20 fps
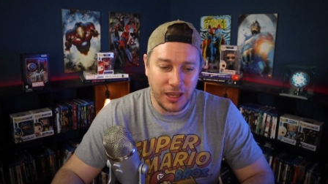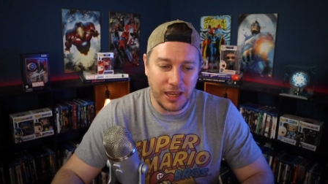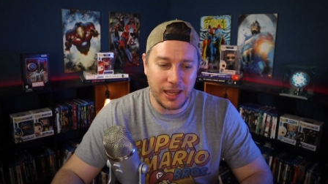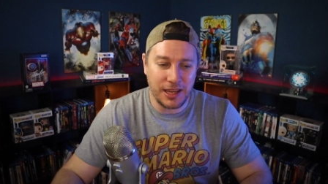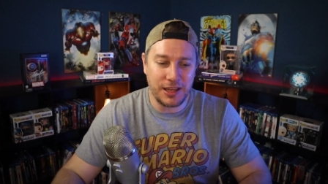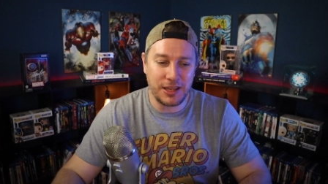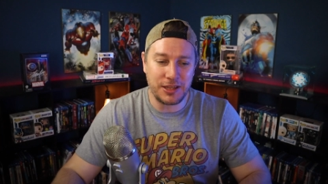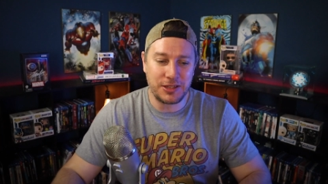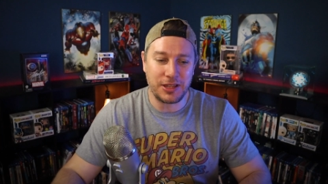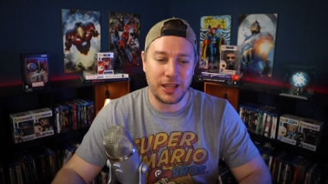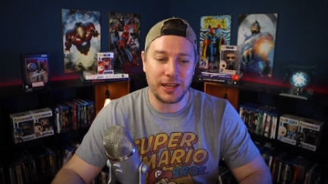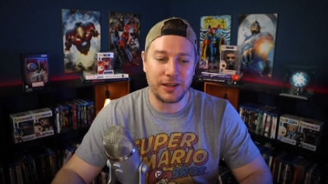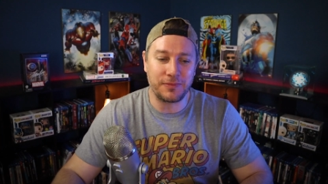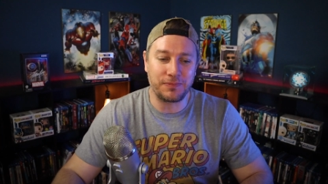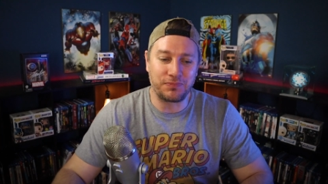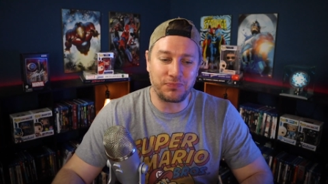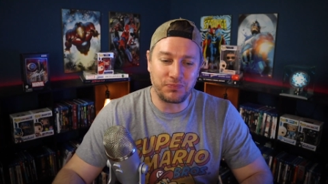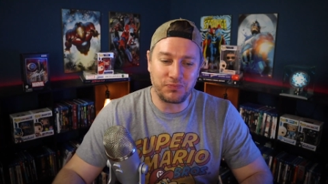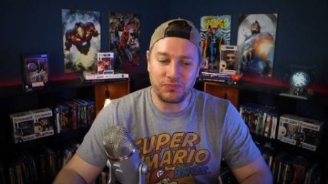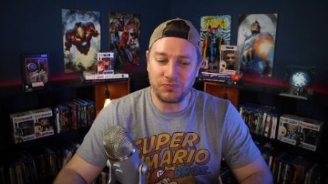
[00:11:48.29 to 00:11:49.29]
is like,
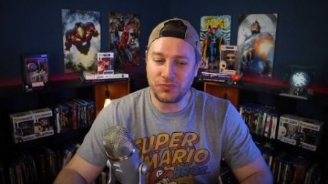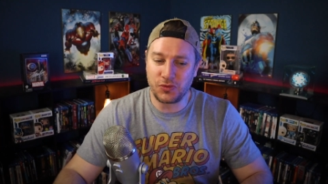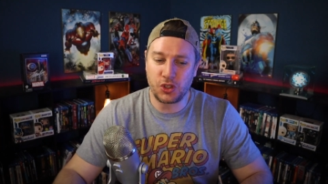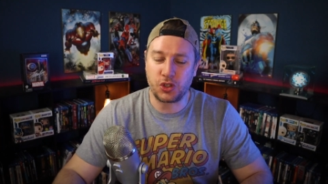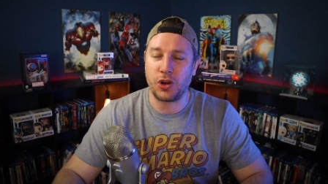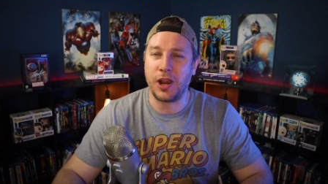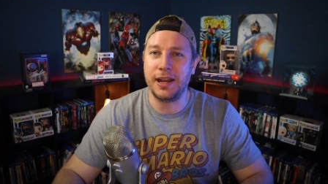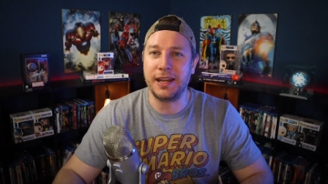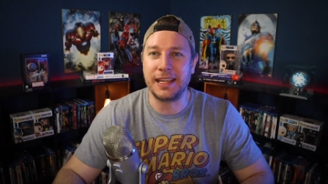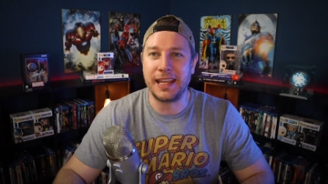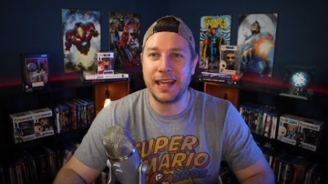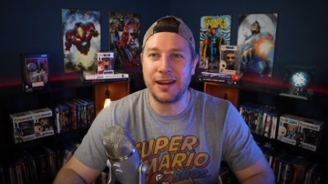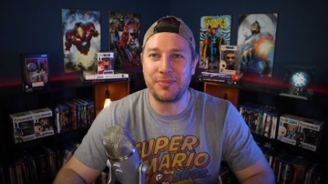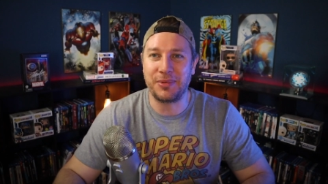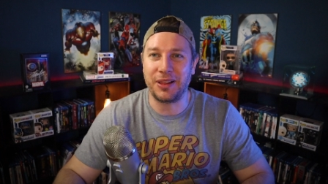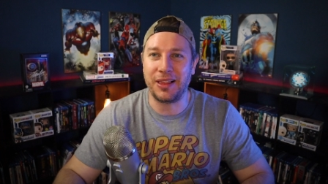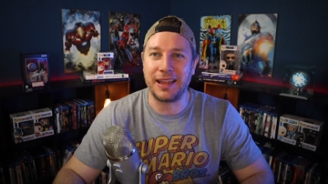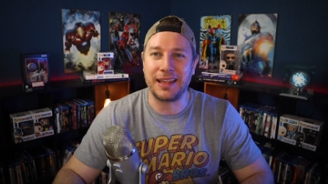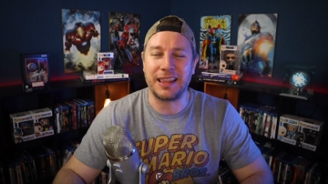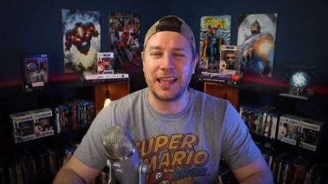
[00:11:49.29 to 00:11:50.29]
trying to get him
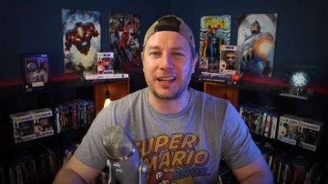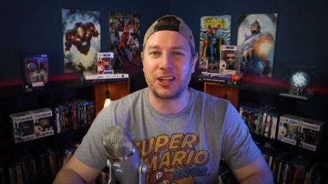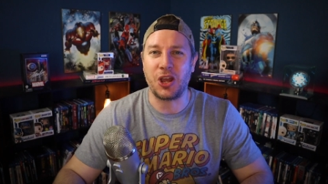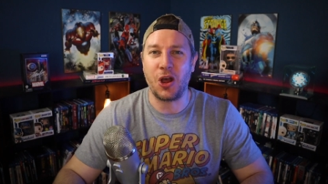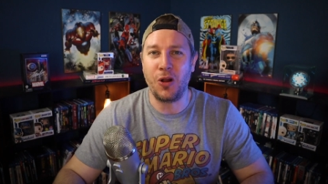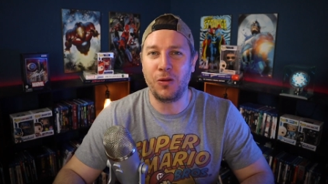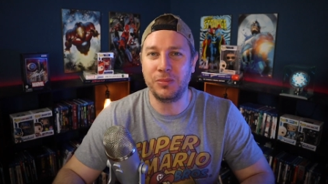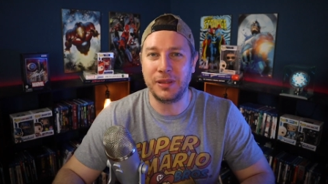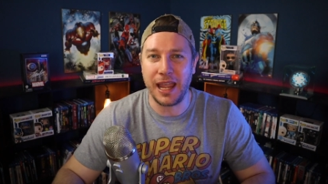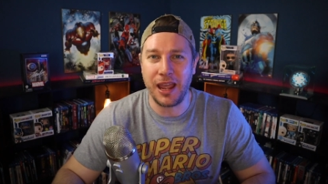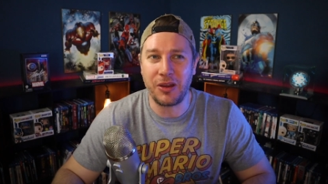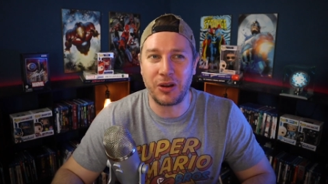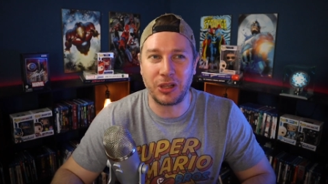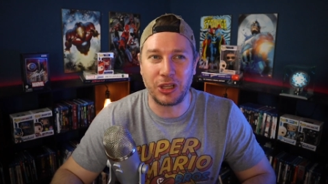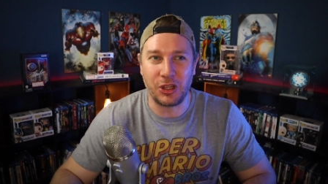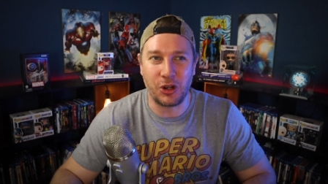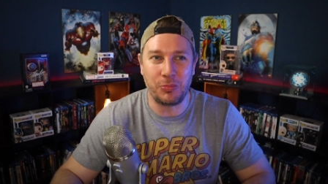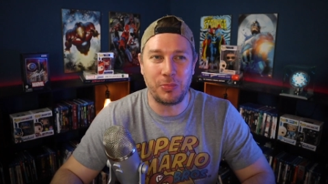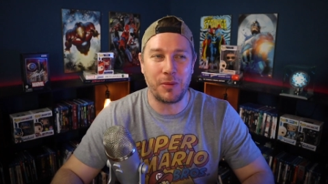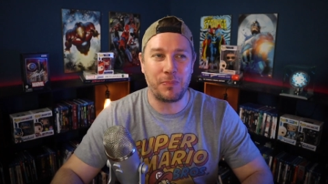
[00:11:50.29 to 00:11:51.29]
to like like calm down a
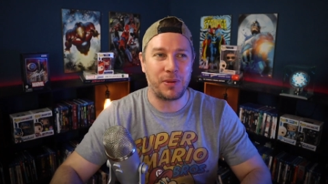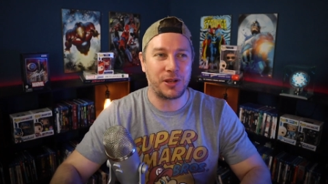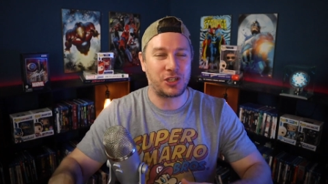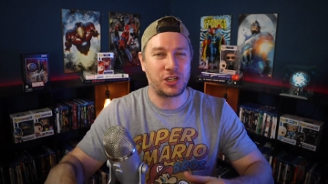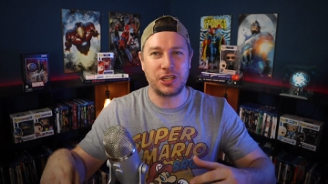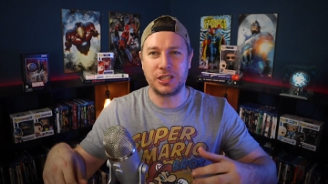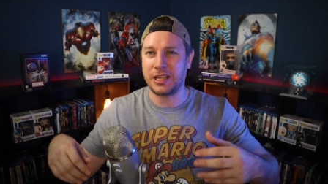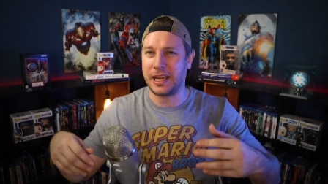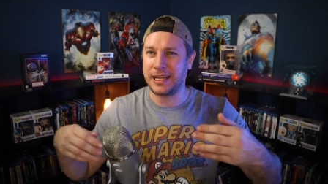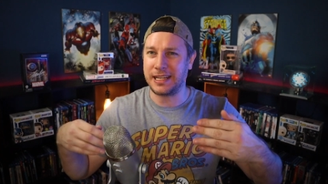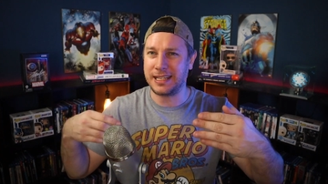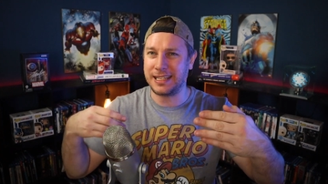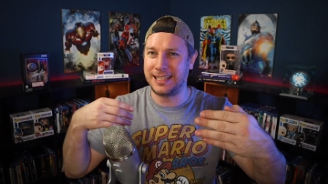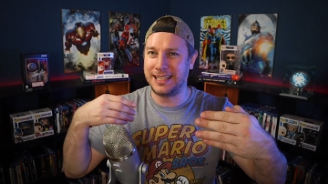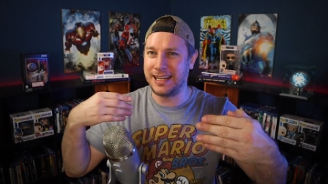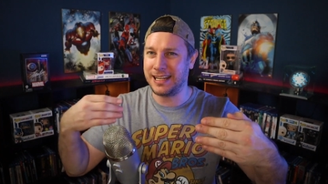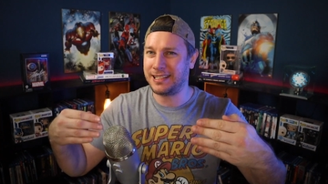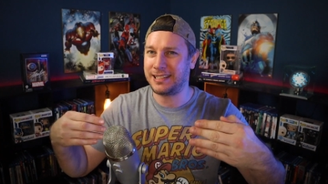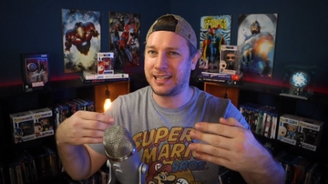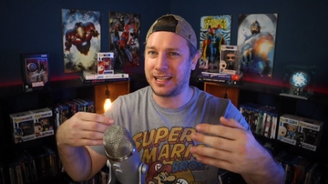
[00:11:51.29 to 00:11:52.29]
little bit, but she's like
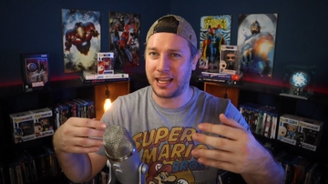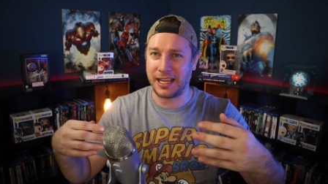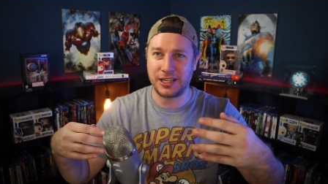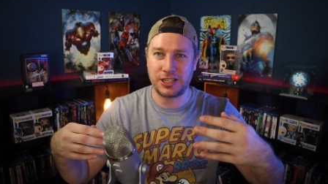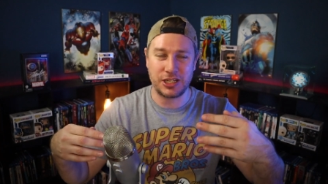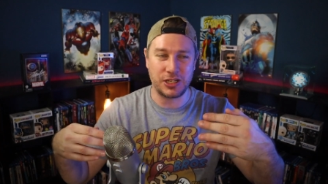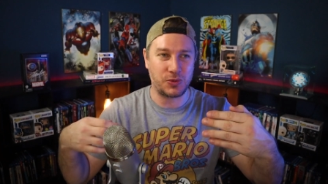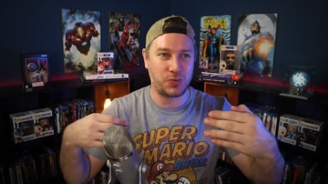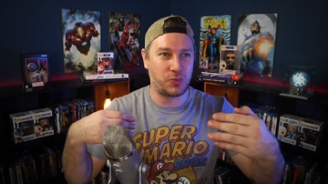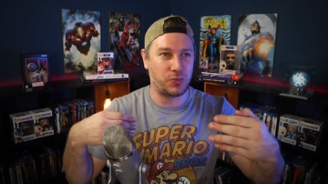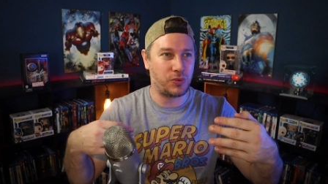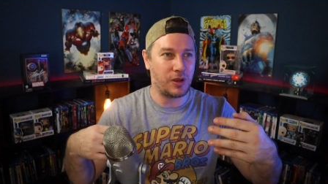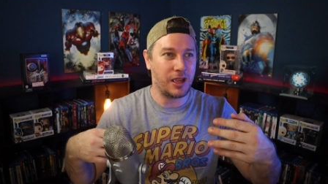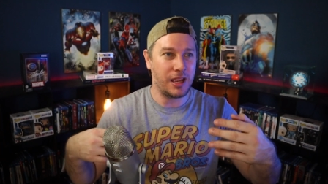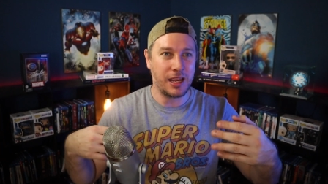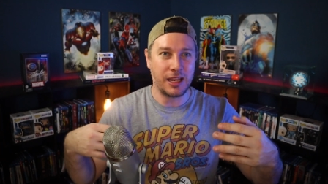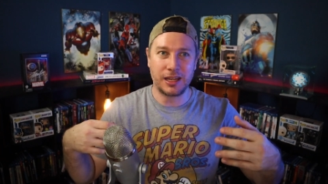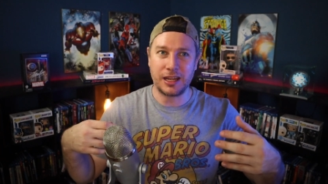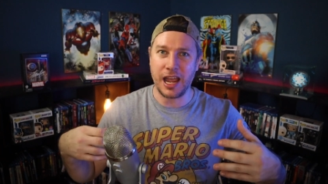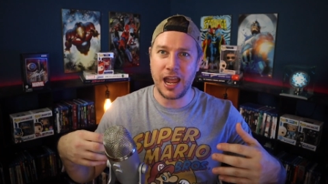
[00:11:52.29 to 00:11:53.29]
disc like she's
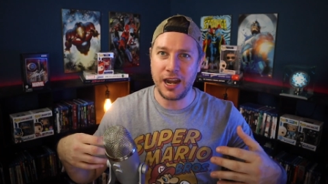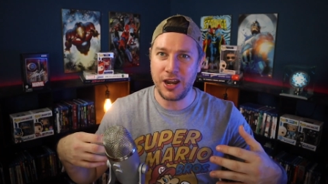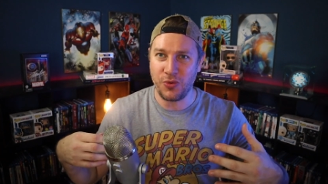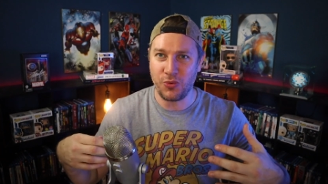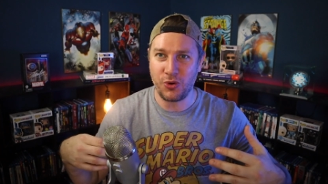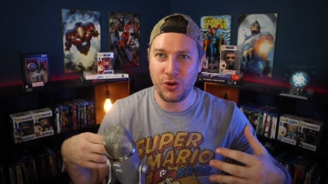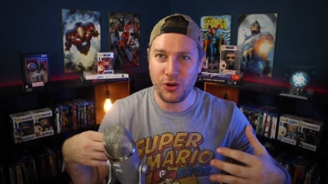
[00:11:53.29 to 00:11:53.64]
kind of